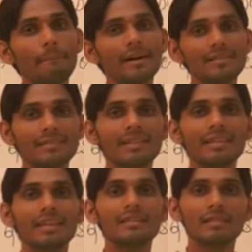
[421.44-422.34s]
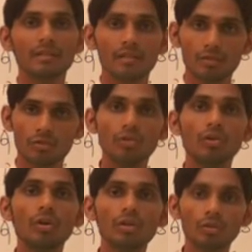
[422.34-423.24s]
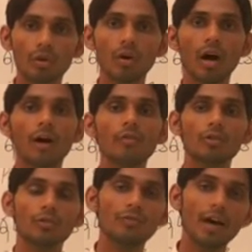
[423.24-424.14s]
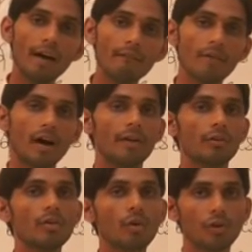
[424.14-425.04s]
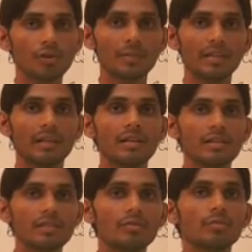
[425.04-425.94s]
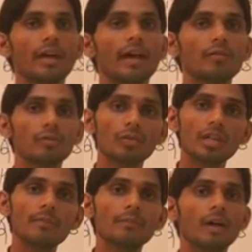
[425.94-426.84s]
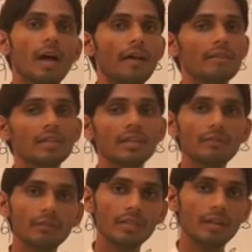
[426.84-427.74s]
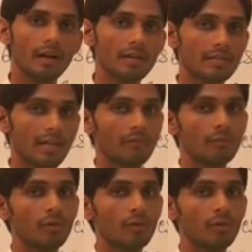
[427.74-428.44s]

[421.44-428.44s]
personal things should not go out of the ward or hospital. She should have to keep everything with herself